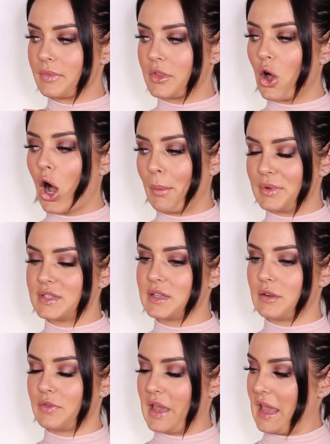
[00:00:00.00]
the
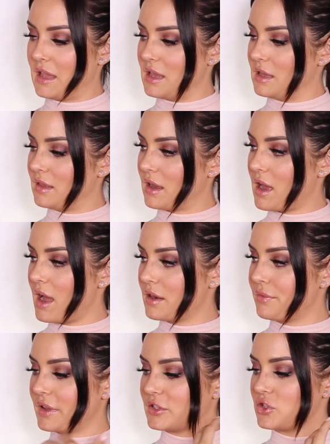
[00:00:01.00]
opposite of cakey. They're kind
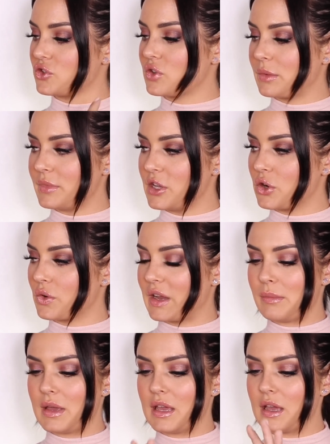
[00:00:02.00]
of extremely
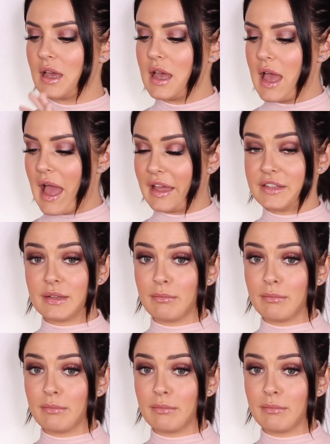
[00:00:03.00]
creamy and